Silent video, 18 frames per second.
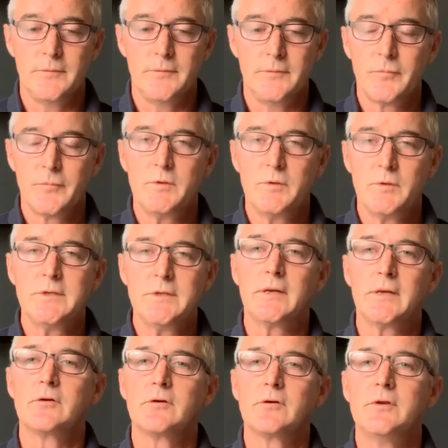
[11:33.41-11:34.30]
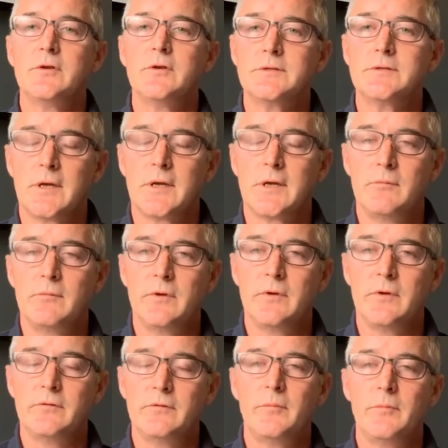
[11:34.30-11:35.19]
We're seeing that increasing, and
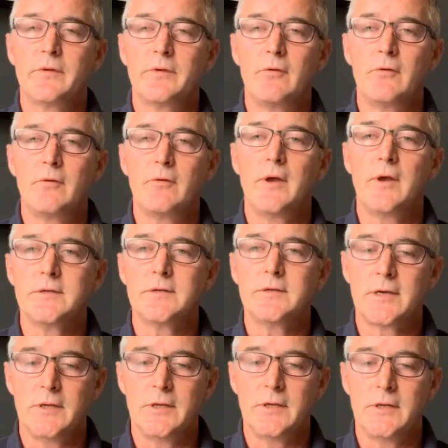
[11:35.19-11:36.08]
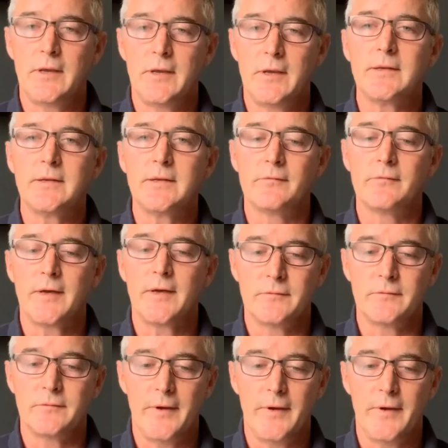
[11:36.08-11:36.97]
in some ways that rate is actually getting
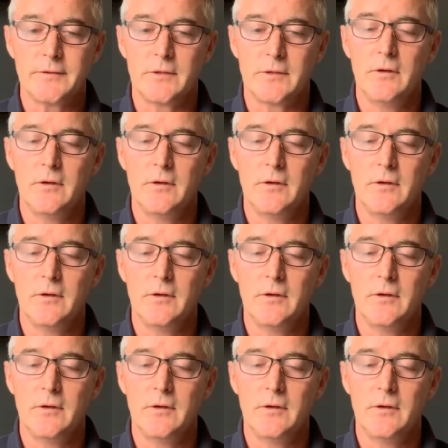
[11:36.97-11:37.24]
faster and faster.